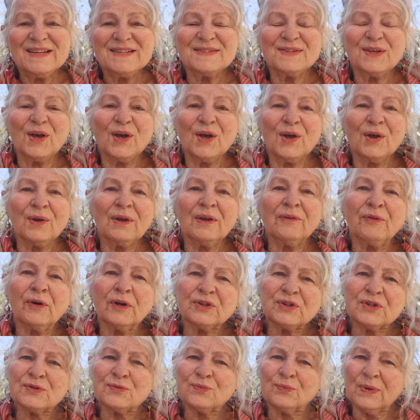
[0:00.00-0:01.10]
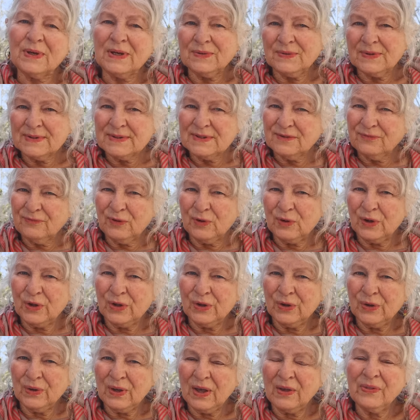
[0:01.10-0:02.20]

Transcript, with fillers: So if I just read this for you